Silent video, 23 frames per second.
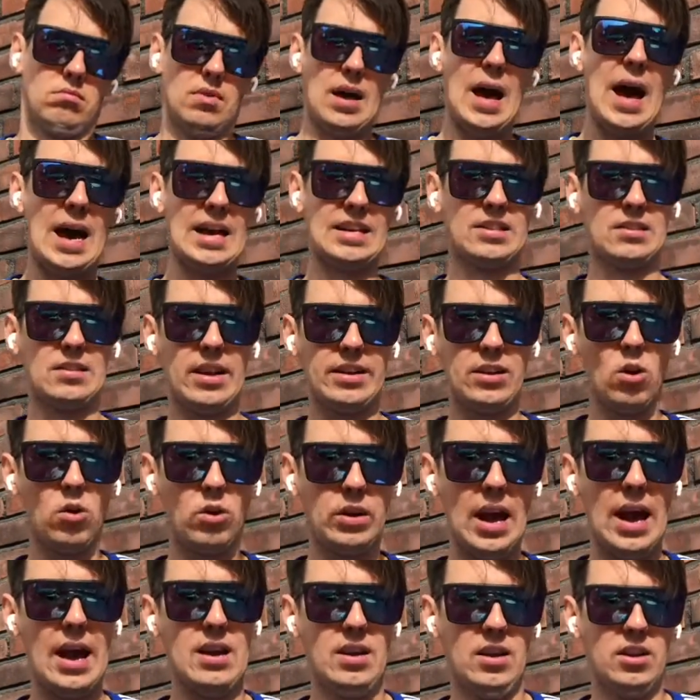ask like,
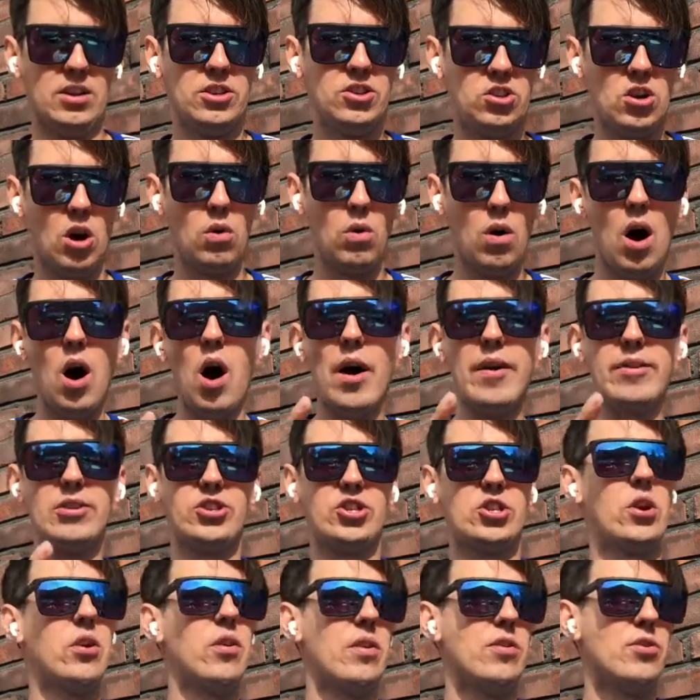okay, so are you
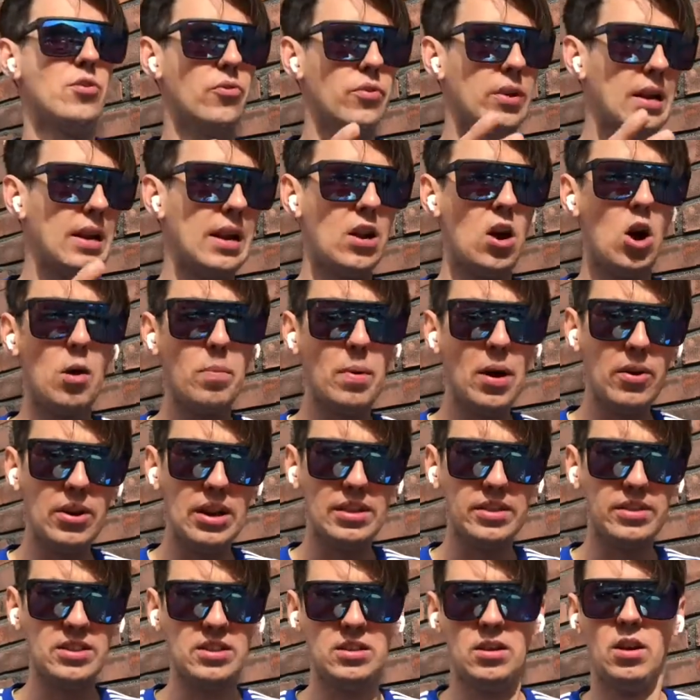sure you really know about it?